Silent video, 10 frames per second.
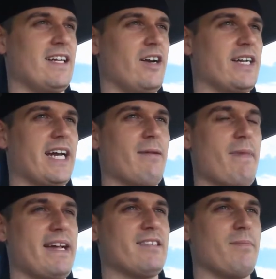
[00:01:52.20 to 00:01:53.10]
It already kind of
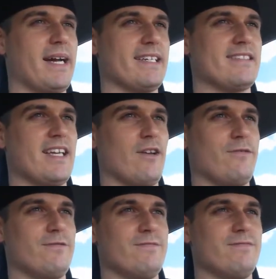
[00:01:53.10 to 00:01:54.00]
makes it by
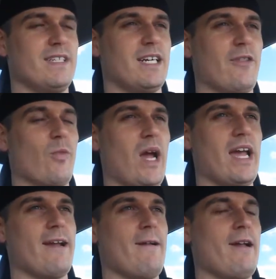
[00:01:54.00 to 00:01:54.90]
itself in another
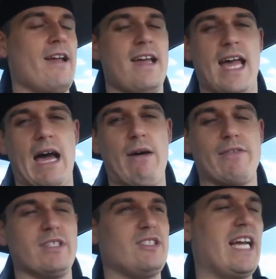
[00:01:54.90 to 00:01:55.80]
way.
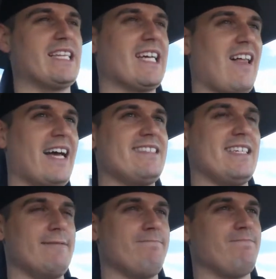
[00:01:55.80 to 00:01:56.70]
However, you take the
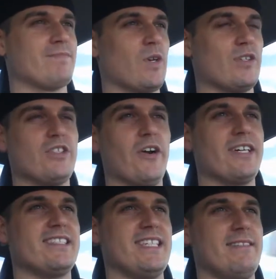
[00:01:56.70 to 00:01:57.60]
glycine, or the
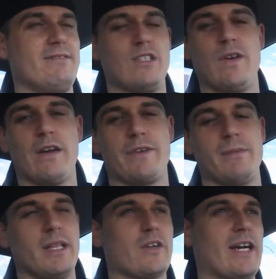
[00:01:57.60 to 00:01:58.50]
sarcosine, this
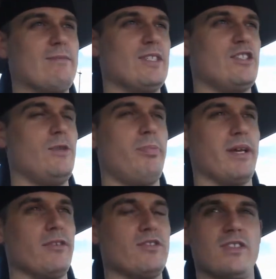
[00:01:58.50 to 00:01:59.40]
500 milligrams of these 2
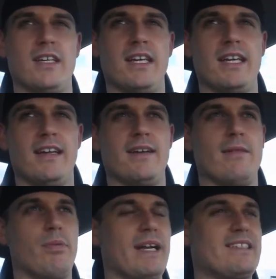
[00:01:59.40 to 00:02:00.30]
pills,
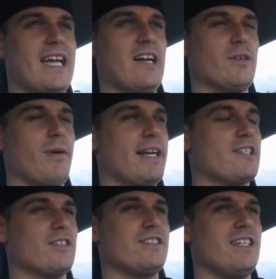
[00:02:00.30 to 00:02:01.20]
breaks down, your
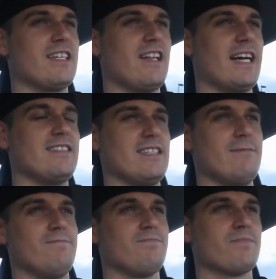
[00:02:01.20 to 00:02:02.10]
body turns it into
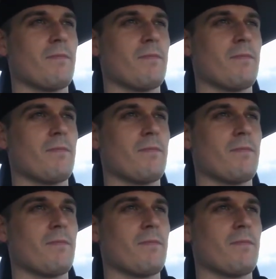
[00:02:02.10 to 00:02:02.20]
glycine,